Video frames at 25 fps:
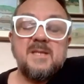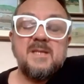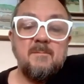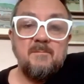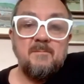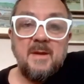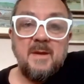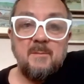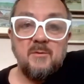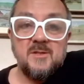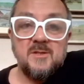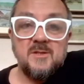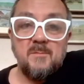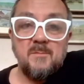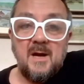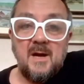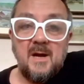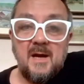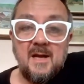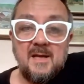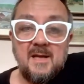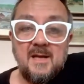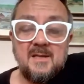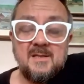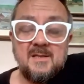in people's
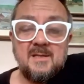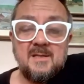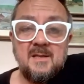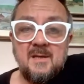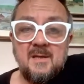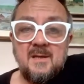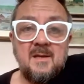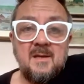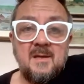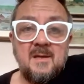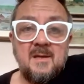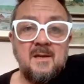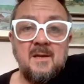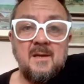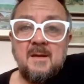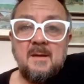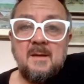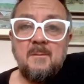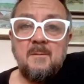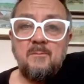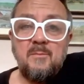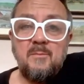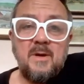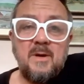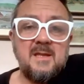minds.
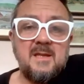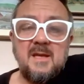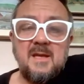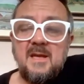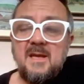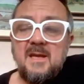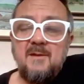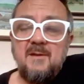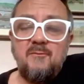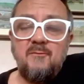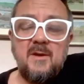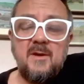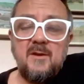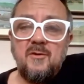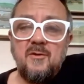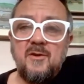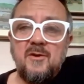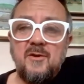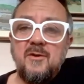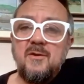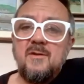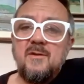But I think if we look at